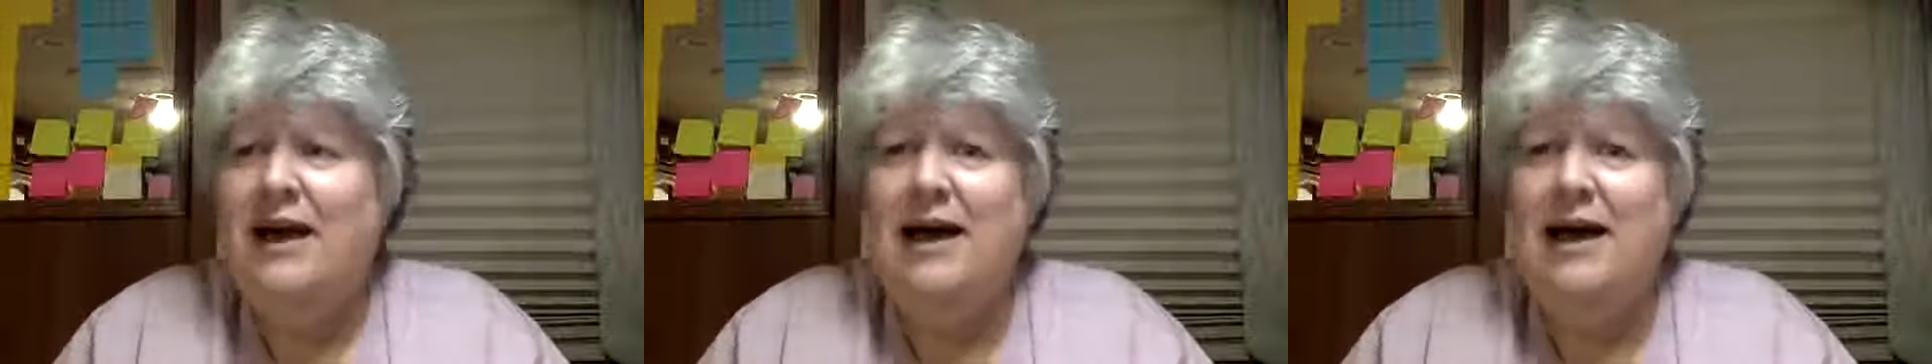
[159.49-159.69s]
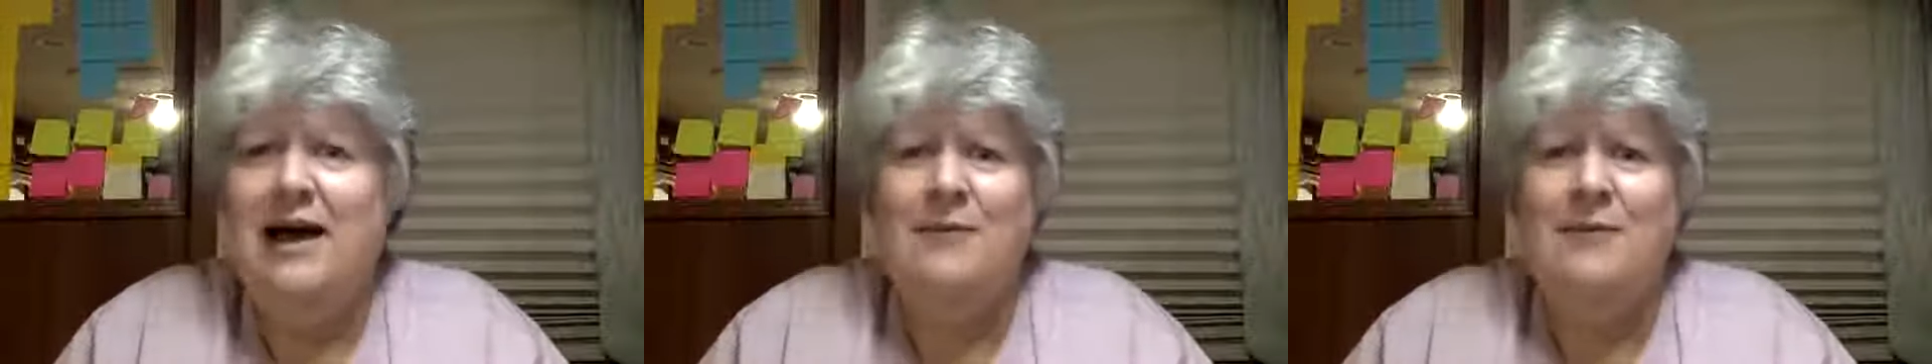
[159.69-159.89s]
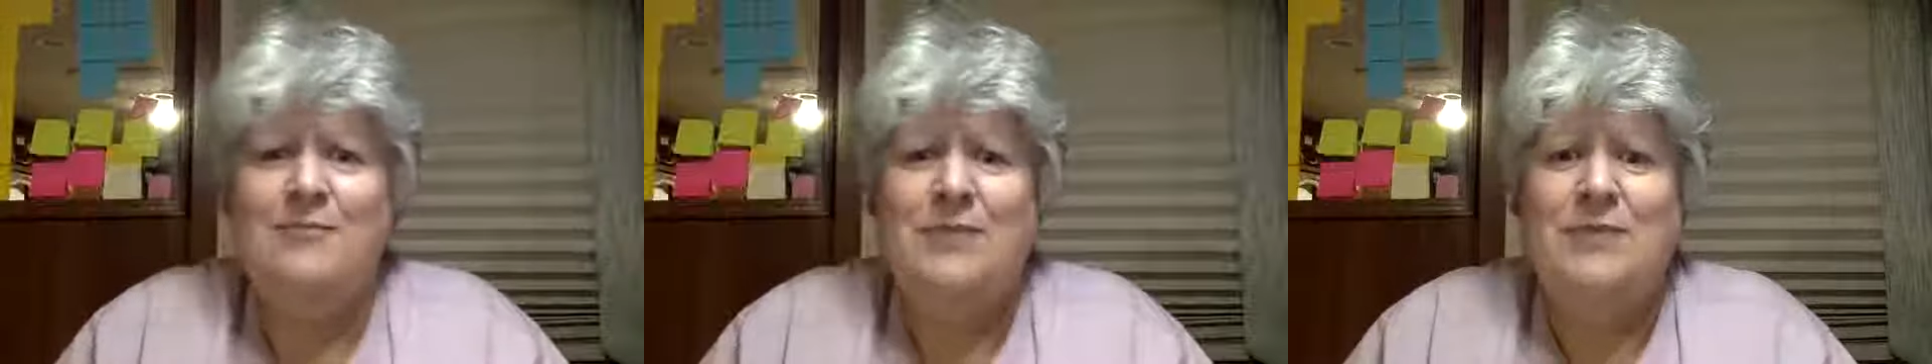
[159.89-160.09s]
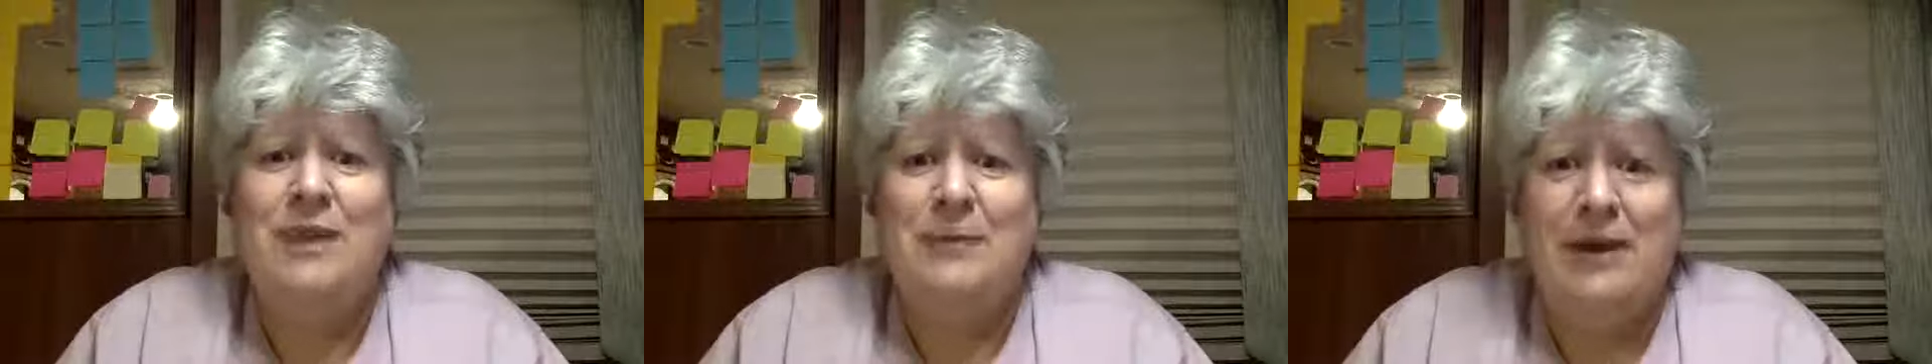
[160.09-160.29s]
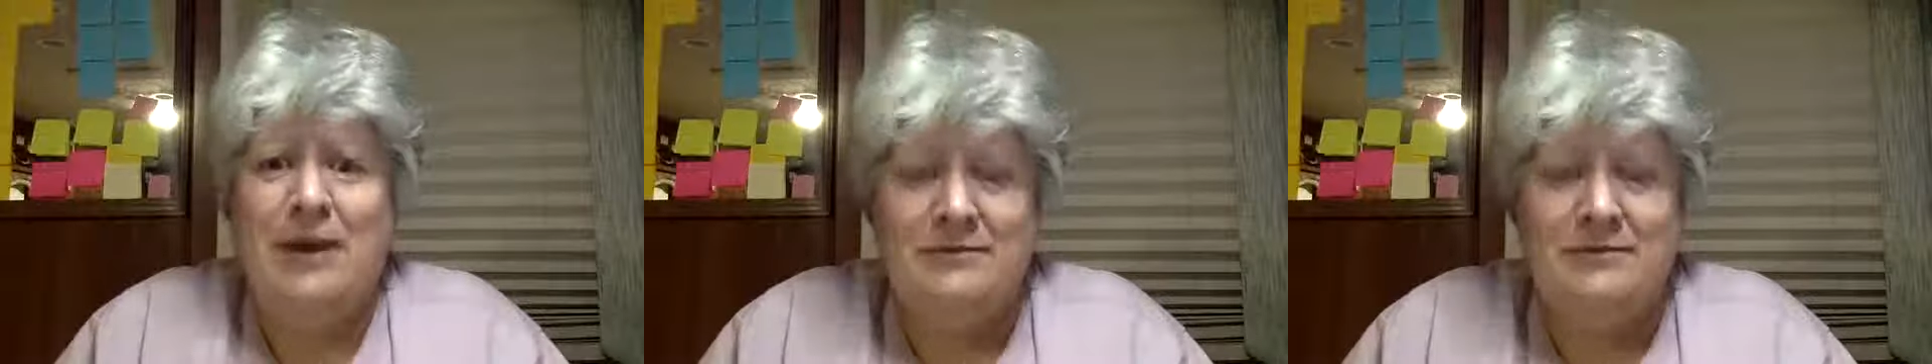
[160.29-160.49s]

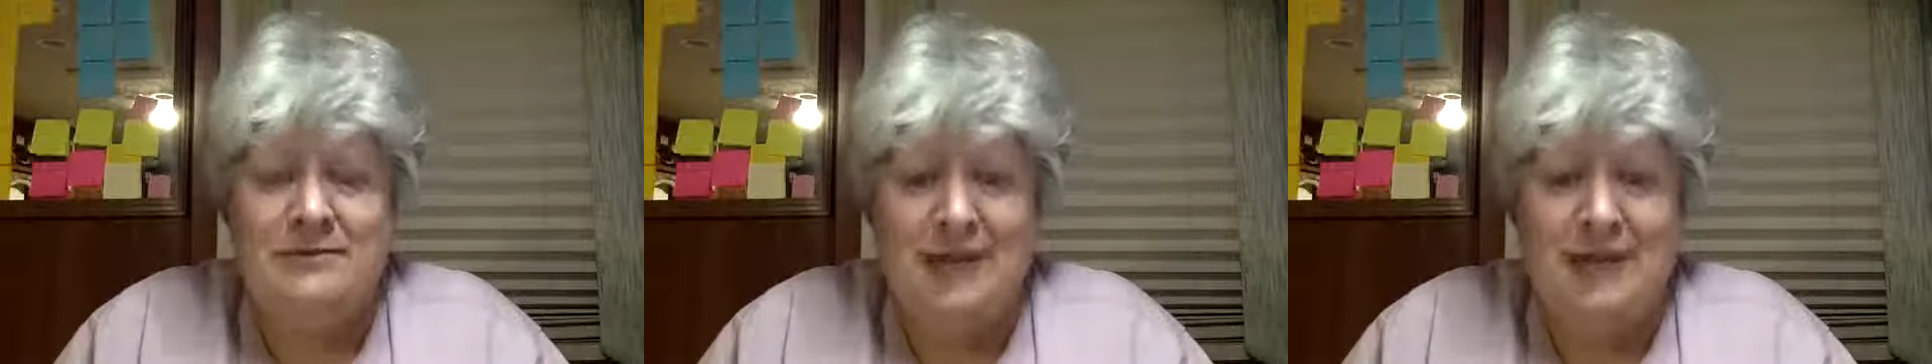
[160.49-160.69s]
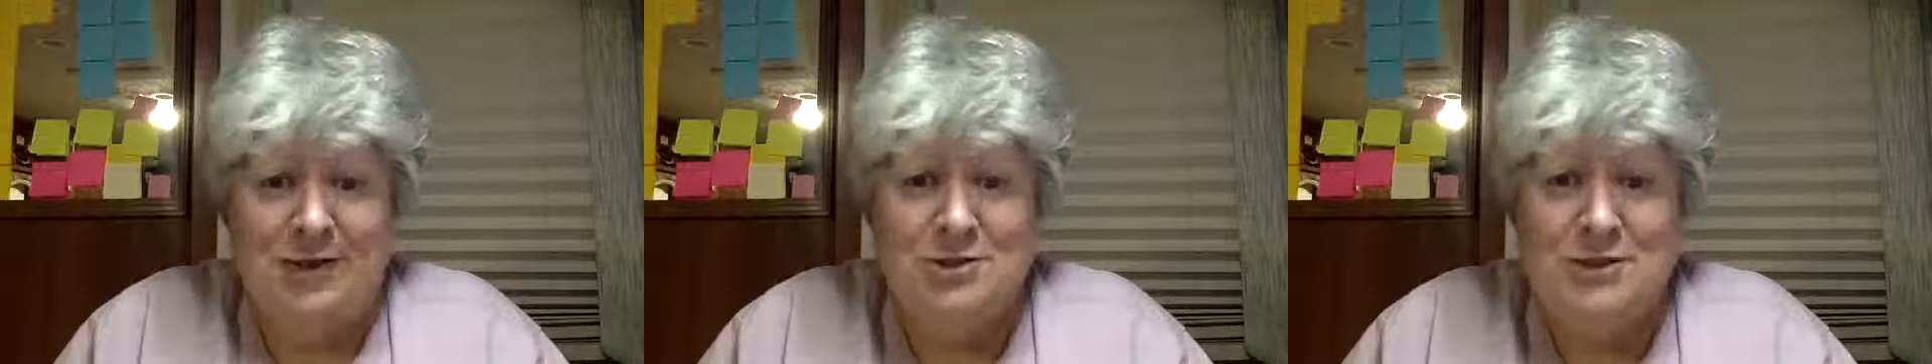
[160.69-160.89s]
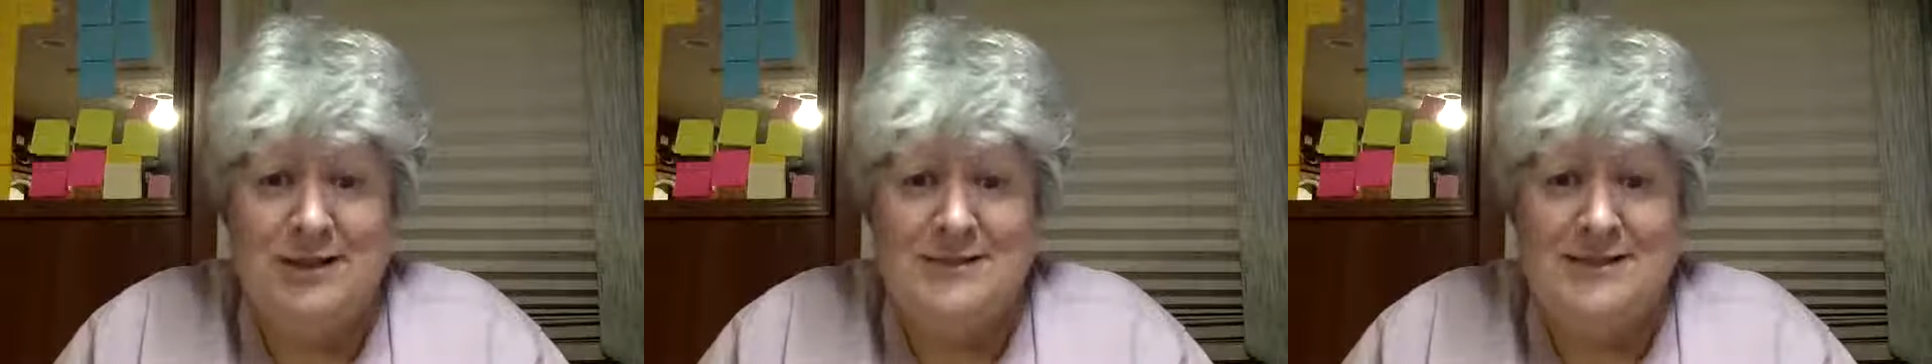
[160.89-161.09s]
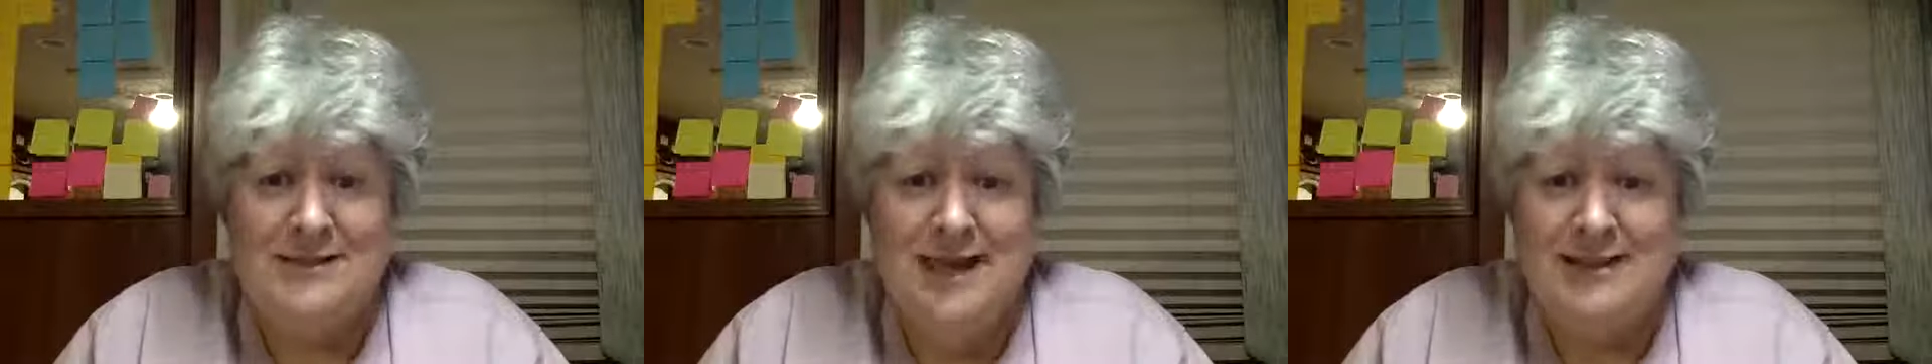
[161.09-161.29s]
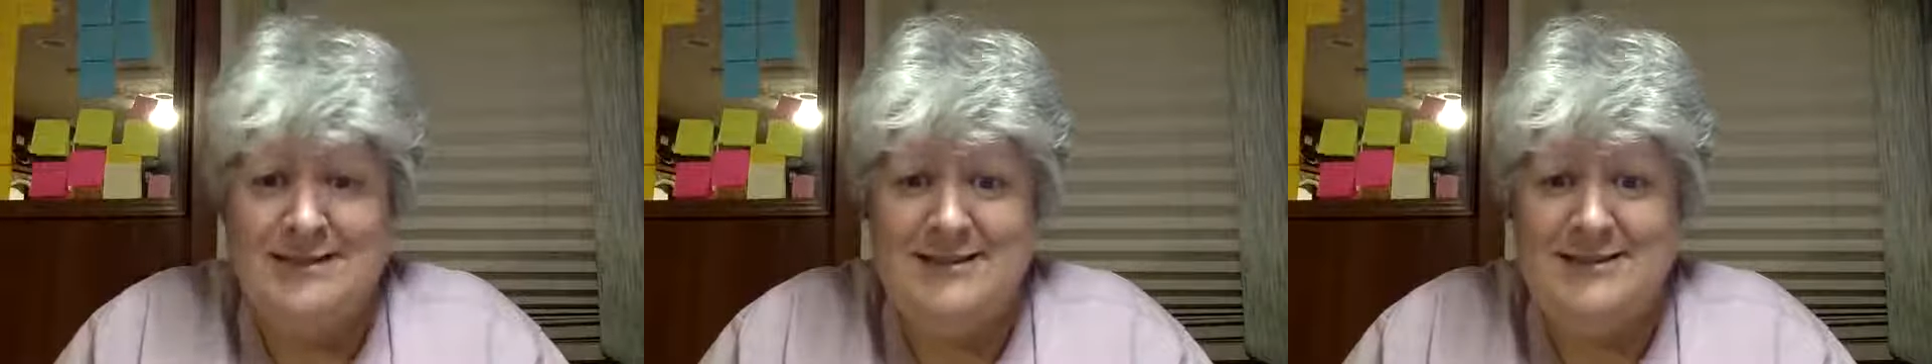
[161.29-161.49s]
about how she does that.